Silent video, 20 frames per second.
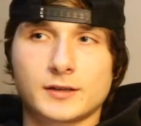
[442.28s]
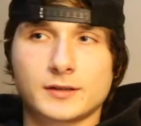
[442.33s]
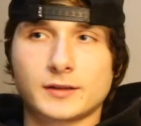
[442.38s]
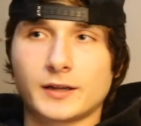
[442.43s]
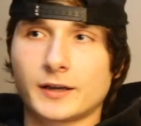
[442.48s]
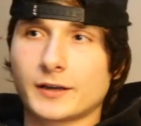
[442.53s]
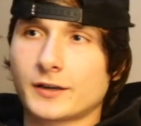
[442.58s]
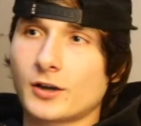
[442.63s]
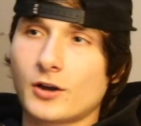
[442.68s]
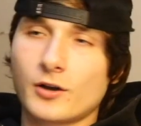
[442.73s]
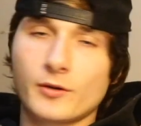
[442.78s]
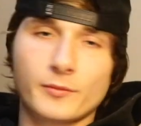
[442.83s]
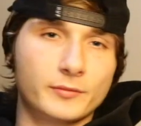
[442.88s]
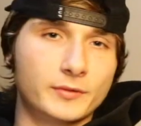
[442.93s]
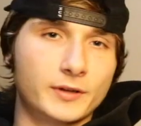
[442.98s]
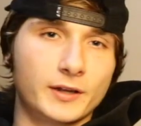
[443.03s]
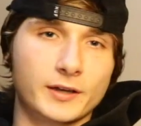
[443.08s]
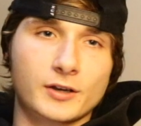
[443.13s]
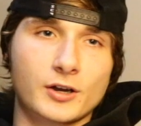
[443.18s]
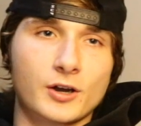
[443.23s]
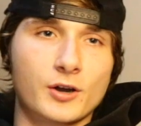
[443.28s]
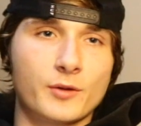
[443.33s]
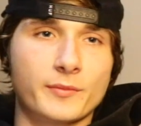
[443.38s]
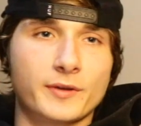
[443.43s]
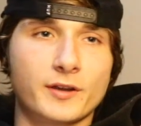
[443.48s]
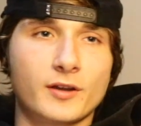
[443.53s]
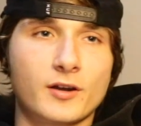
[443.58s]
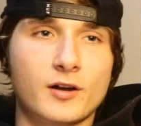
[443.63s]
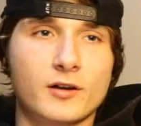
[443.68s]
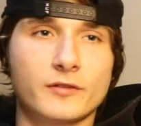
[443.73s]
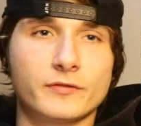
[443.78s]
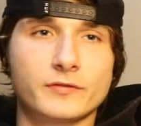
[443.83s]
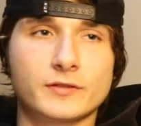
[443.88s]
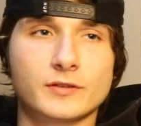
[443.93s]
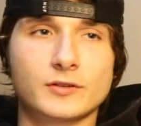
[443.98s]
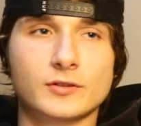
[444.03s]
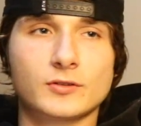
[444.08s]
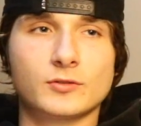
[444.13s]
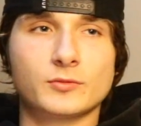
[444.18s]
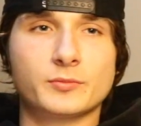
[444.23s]
that caught me off a
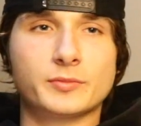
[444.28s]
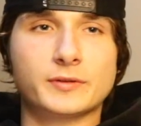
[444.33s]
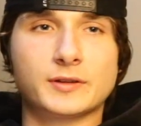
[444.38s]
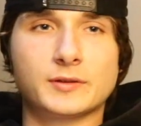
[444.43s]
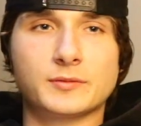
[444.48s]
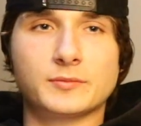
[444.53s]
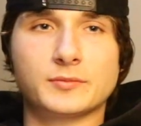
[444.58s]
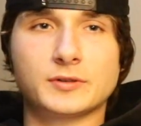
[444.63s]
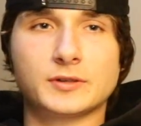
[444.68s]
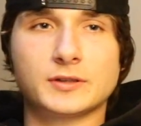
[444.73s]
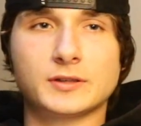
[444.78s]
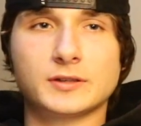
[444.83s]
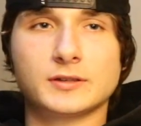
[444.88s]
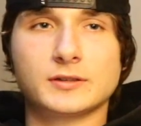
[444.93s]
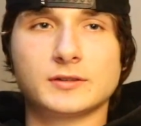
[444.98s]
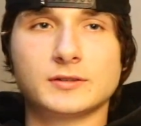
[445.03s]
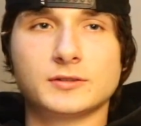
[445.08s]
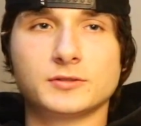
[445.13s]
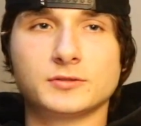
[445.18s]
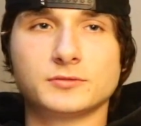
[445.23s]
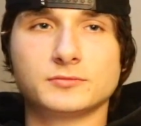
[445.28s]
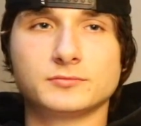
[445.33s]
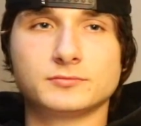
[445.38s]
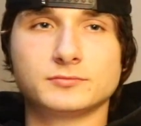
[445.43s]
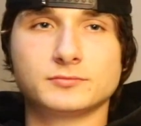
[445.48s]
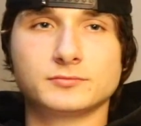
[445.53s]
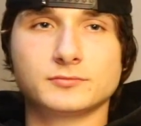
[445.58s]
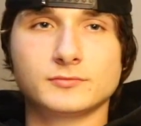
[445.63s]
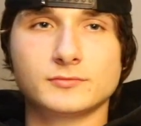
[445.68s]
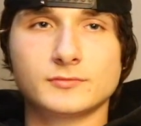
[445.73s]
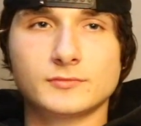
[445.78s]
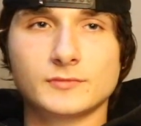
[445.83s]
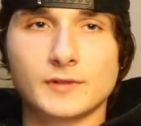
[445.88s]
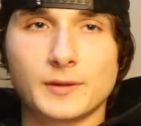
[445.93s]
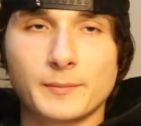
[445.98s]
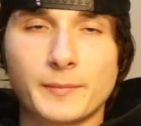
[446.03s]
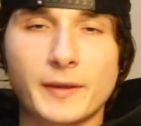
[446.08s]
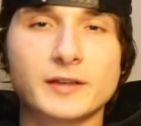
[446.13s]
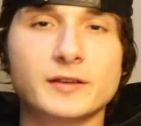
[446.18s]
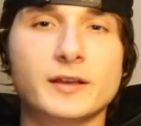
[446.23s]
little bit, but
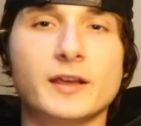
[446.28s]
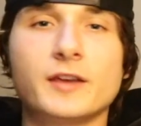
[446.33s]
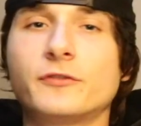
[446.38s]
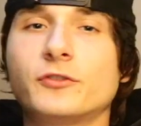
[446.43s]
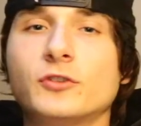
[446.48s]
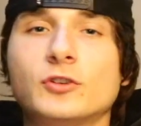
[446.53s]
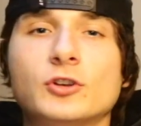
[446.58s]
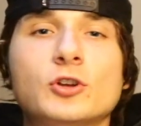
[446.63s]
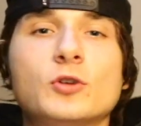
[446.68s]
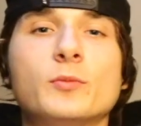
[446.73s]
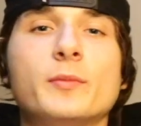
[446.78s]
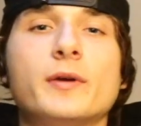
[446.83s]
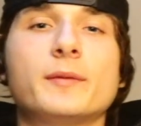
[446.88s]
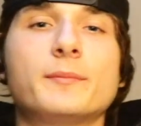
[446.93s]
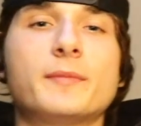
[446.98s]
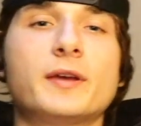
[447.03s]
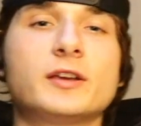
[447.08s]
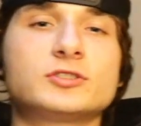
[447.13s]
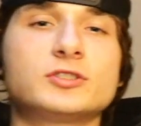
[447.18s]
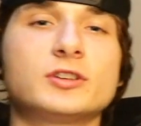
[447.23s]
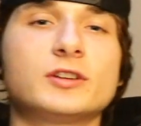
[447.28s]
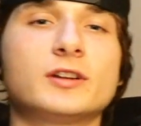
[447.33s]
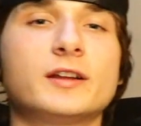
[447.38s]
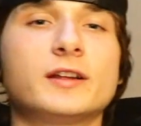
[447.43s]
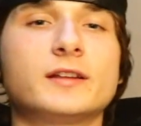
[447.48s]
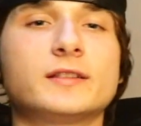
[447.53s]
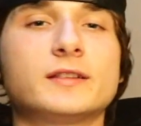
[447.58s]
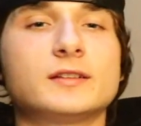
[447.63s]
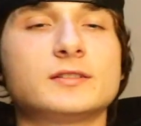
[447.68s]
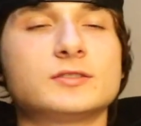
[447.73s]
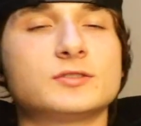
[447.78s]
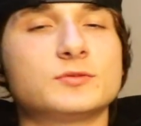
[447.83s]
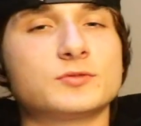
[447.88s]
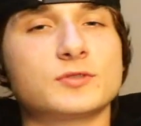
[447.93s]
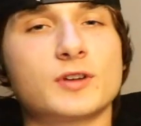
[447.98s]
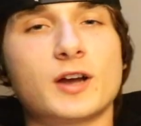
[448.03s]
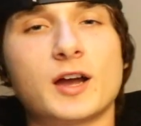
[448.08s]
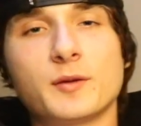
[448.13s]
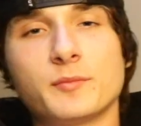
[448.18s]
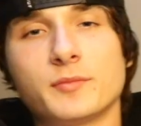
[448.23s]
if you're new, make sure to hit the
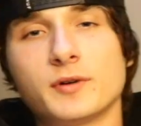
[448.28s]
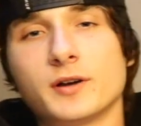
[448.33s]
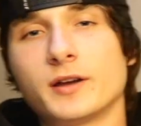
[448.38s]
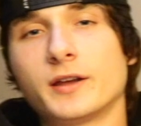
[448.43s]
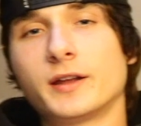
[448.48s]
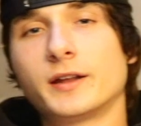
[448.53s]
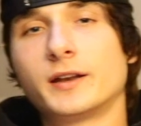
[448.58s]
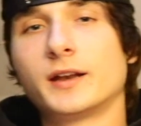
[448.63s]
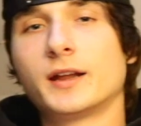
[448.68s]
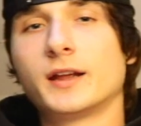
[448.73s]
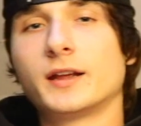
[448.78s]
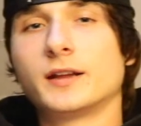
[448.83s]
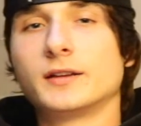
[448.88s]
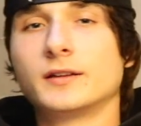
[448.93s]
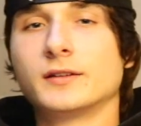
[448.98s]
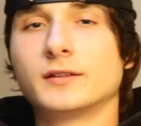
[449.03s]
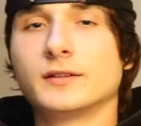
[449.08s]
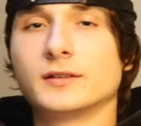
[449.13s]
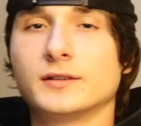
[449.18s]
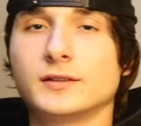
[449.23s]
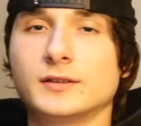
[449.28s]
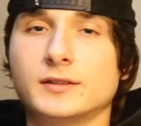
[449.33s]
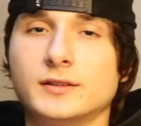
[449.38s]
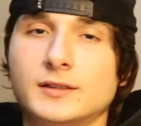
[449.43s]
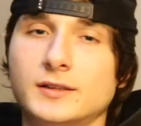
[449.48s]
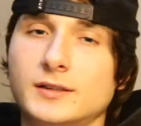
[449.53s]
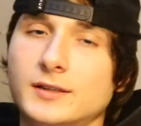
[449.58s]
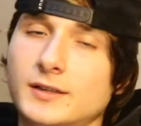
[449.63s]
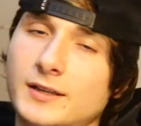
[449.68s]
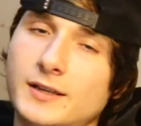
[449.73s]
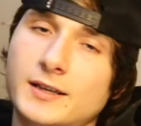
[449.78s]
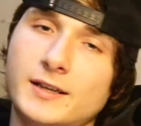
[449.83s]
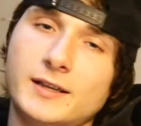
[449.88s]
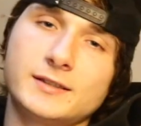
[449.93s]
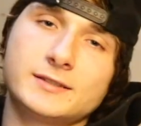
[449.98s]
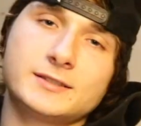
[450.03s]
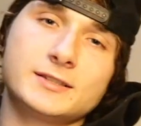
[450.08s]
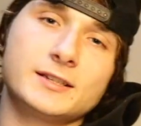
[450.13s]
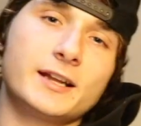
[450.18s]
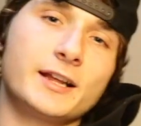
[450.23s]
subscribe button, and
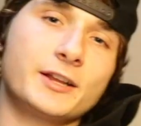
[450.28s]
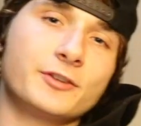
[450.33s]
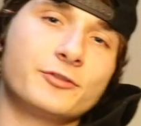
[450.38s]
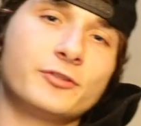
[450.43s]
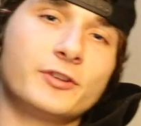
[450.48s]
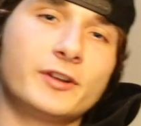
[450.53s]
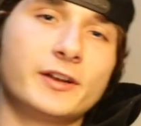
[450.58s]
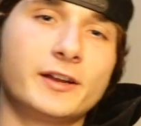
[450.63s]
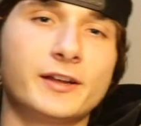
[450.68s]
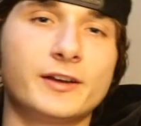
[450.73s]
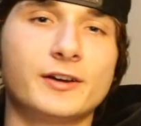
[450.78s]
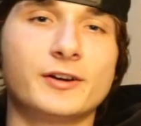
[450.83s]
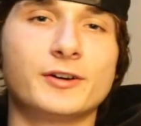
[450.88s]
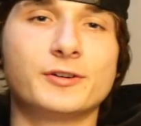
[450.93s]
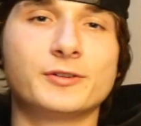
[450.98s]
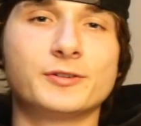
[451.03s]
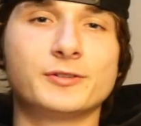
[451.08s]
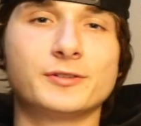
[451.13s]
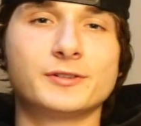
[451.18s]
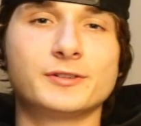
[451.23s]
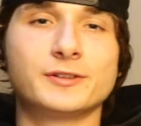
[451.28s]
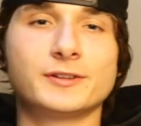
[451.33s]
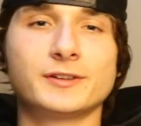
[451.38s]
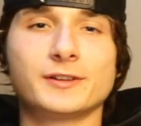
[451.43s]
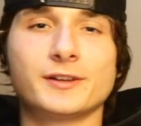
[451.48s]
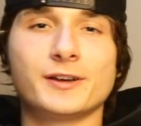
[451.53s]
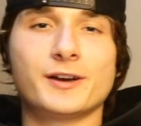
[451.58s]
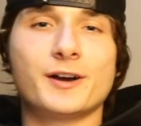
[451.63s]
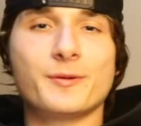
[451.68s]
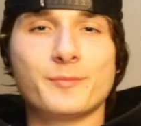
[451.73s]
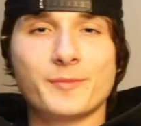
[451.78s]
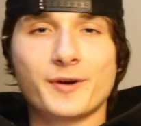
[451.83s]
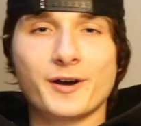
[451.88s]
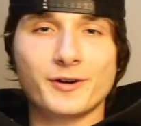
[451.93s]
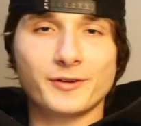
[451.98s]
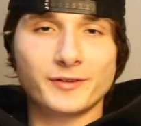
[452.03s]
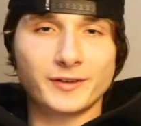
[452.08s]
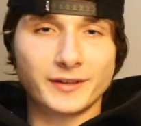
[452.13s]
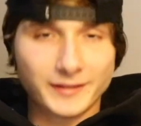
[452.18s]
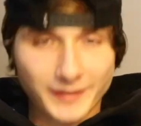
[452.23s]
until next video, I'm
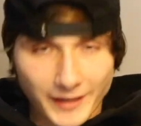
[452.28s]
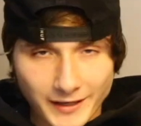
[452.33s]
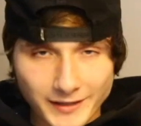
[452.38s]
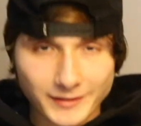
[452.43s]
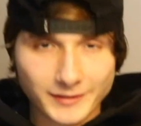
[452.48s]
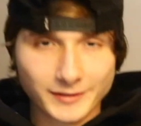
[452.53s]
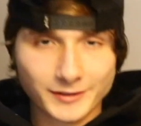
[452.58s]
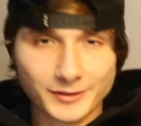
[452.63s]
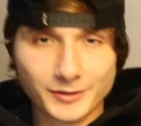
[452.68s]
out. Yeet.